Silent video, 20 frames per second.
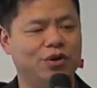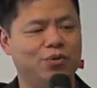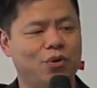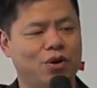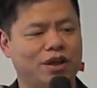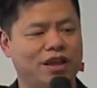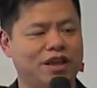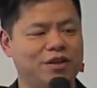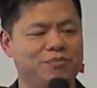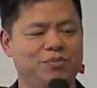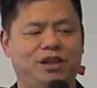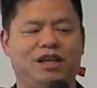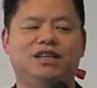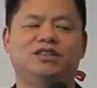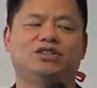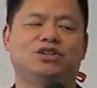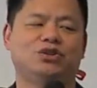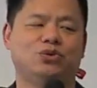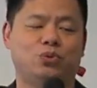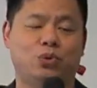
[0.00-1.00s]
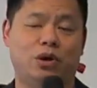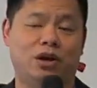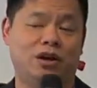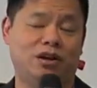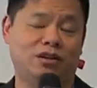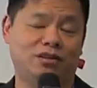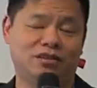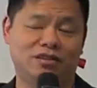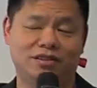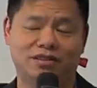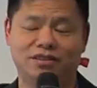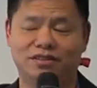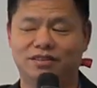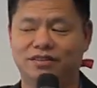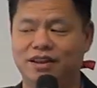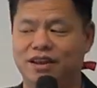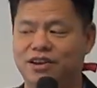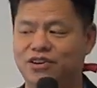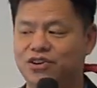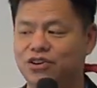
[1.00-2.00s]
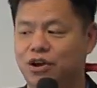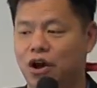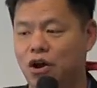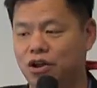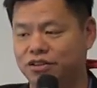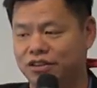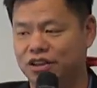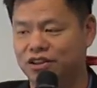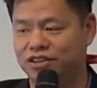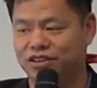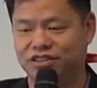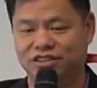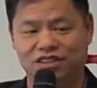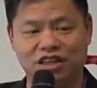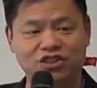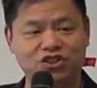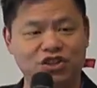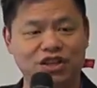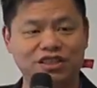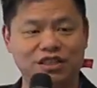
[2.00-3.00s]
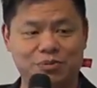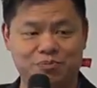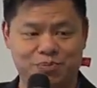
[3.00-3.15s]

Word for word: working in places where there are there's such things as